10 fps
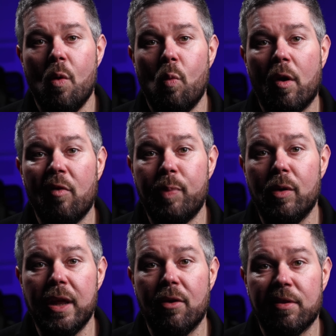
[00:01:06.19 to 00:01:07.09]
What I've
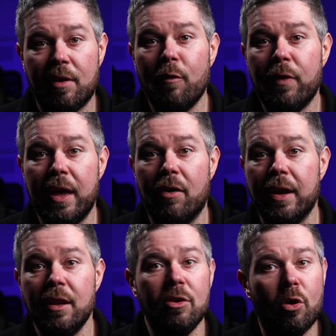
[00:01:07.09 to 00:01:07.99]
built here is
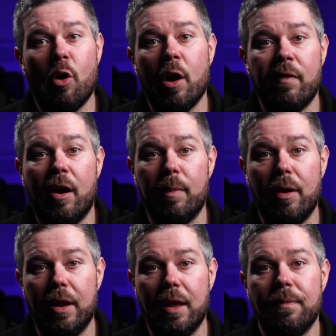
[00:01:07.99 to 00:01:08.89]
self-healing, not high
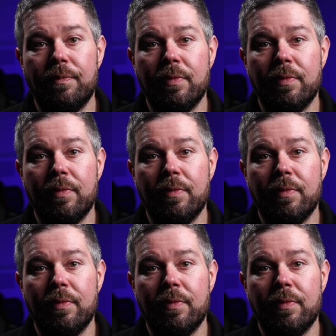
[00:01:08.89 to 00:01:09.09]
availability.